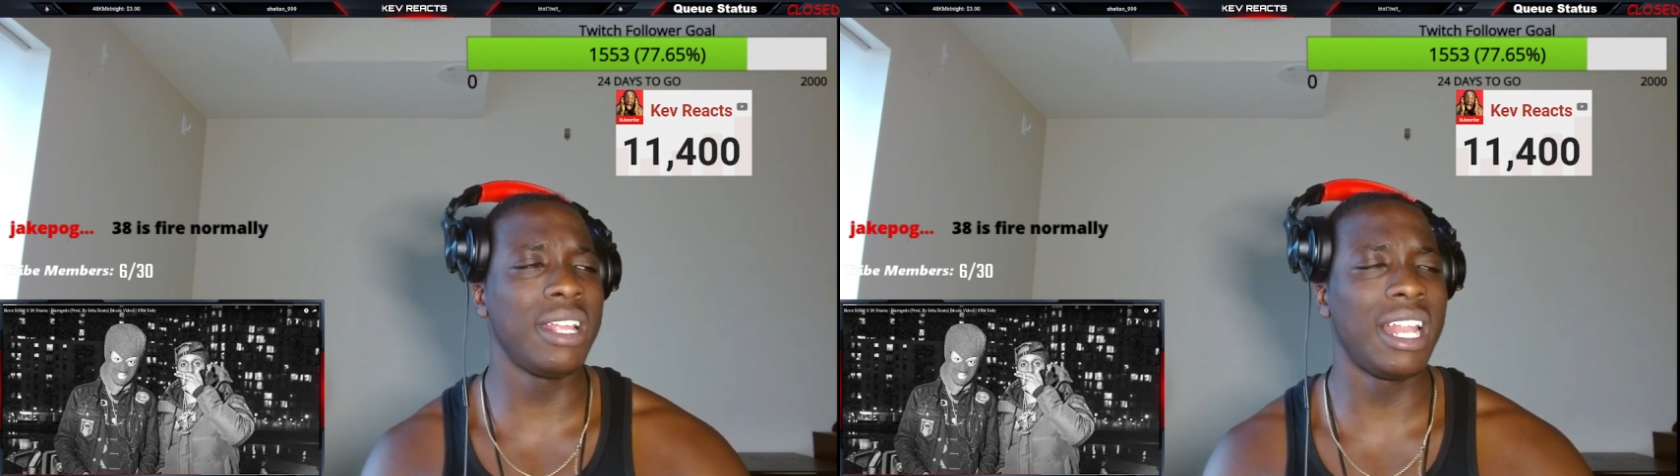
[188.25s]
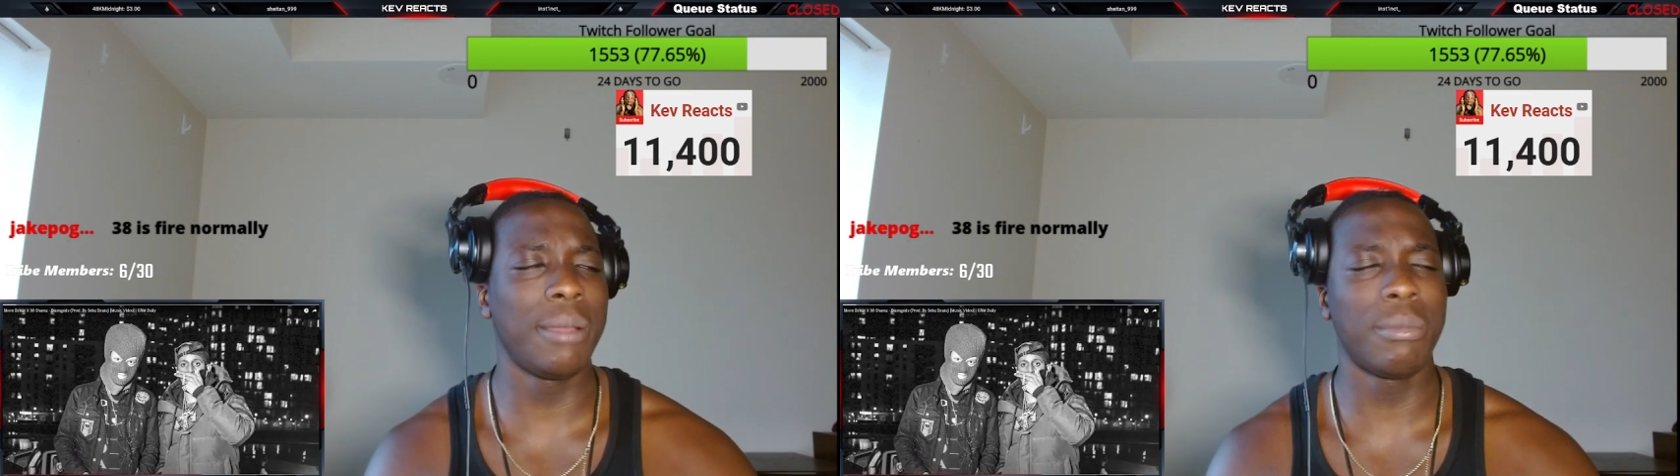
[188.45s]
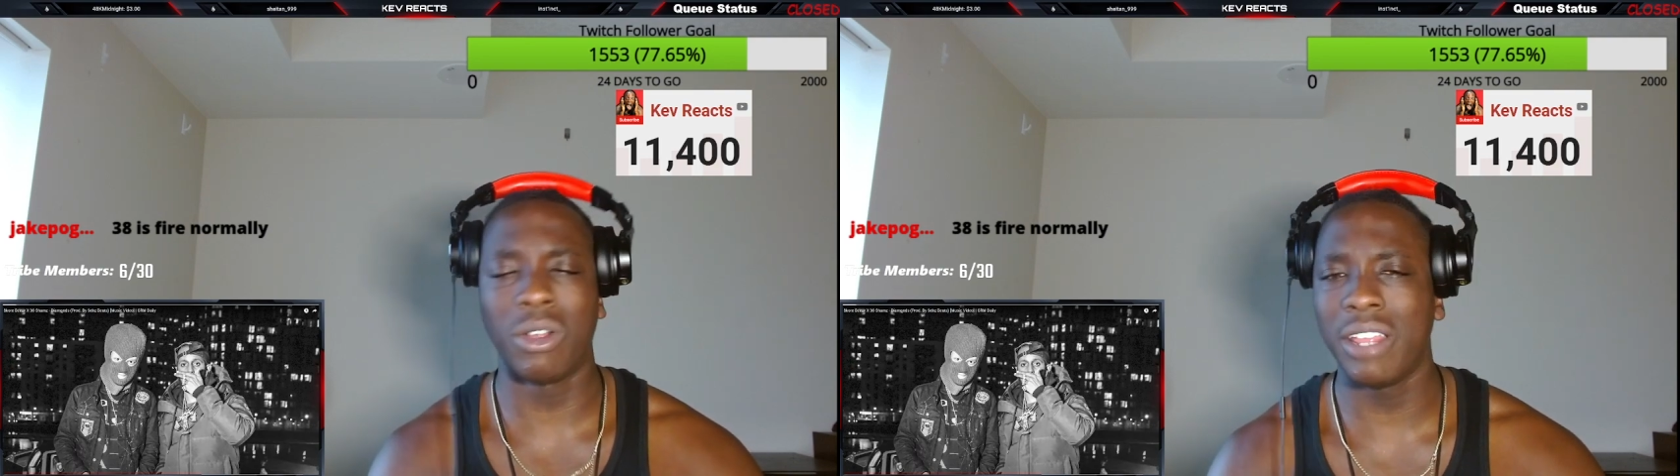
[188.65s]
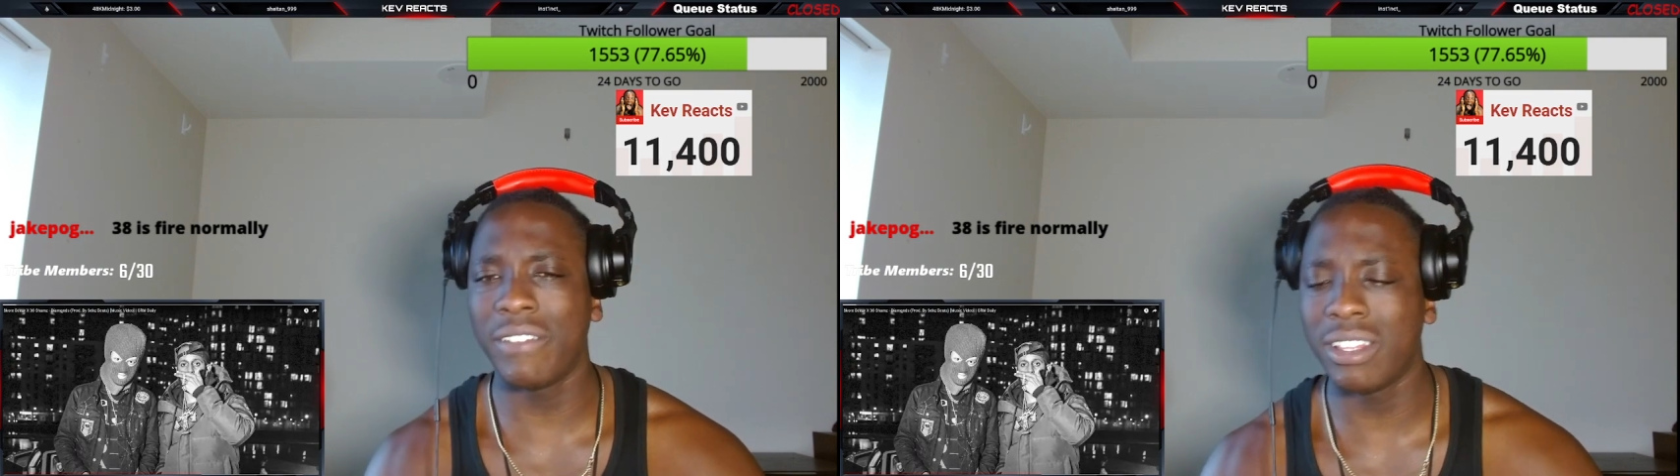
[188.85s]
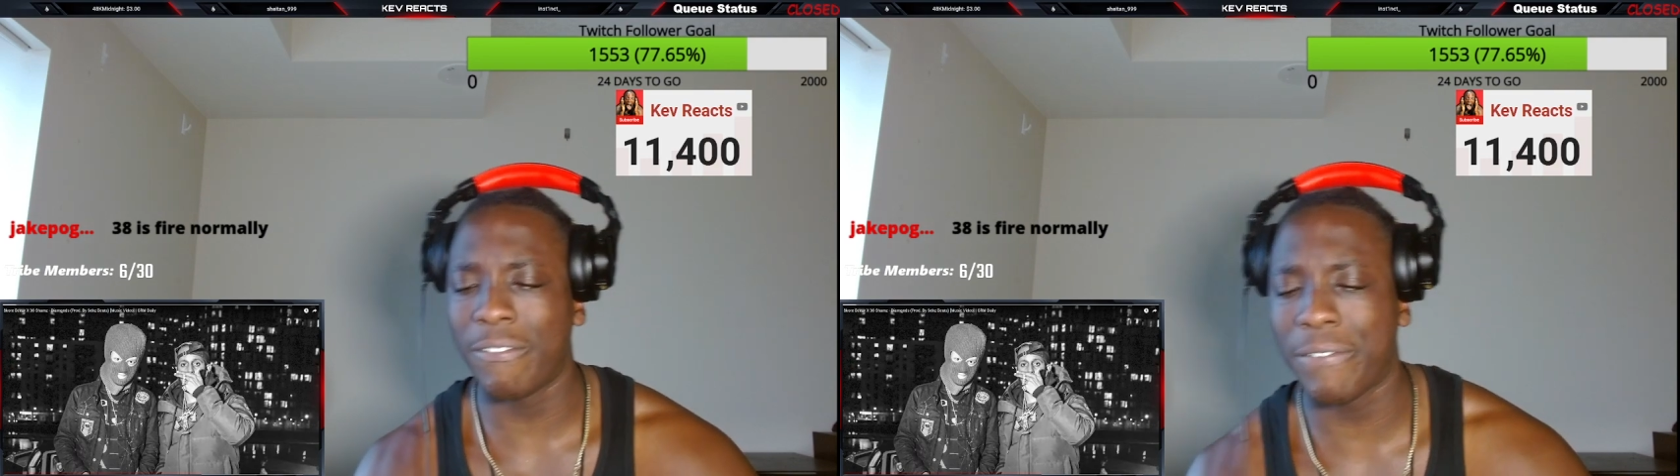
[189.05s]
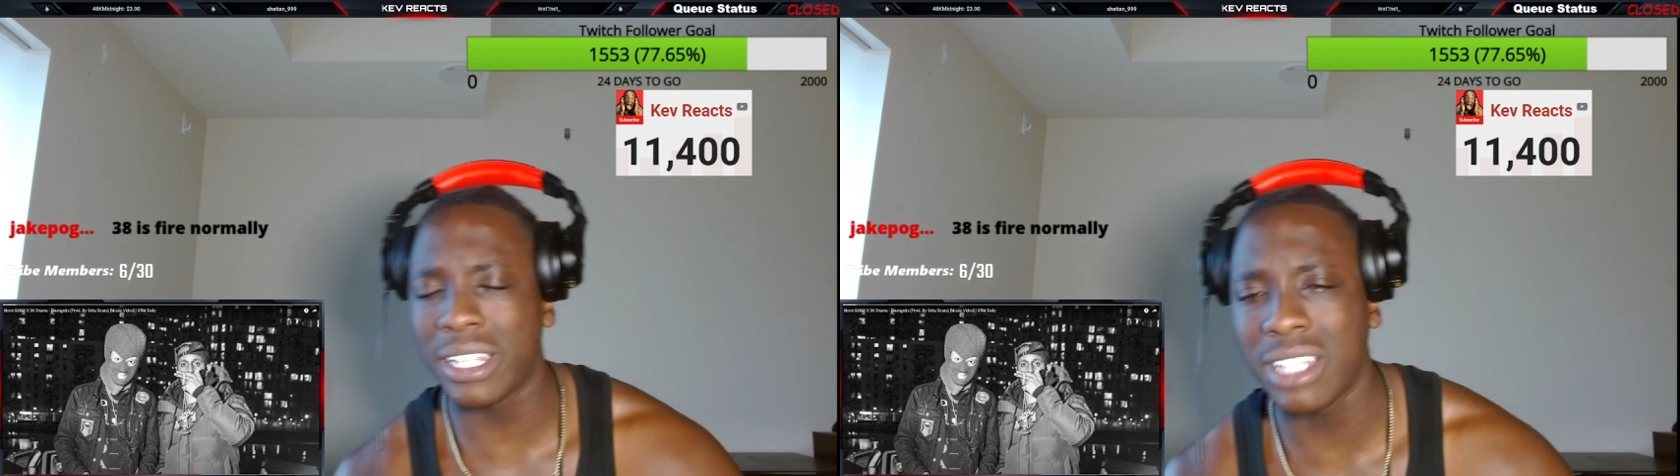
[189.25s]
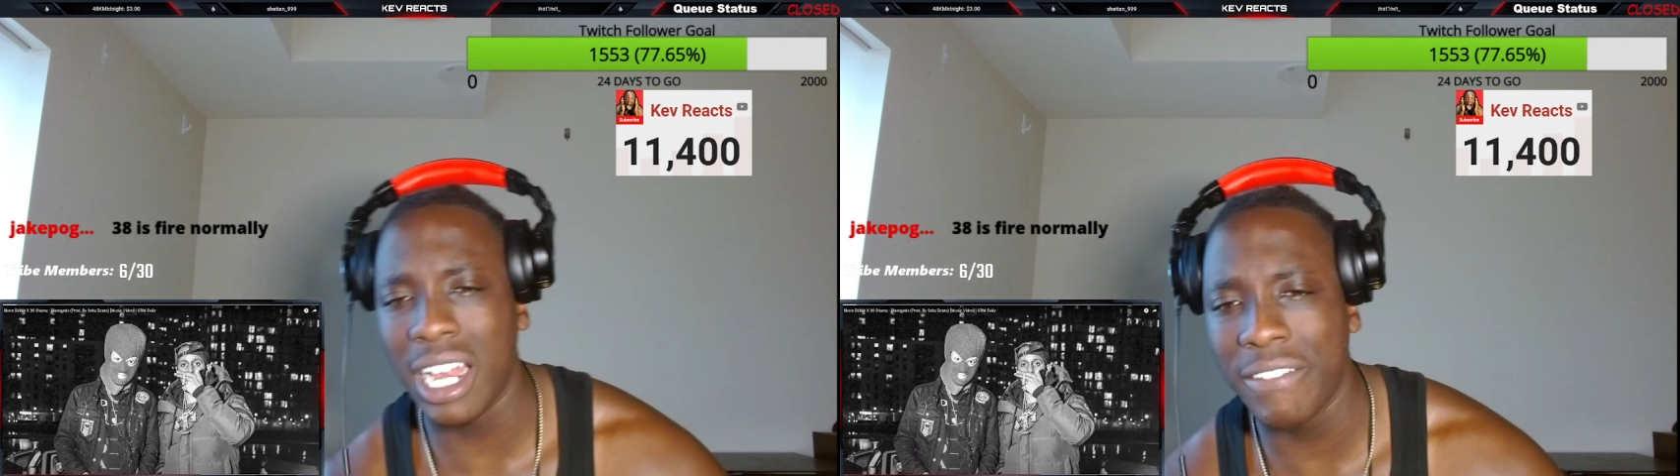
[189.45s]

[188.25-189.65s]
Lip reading: Like, bro, even the, it's not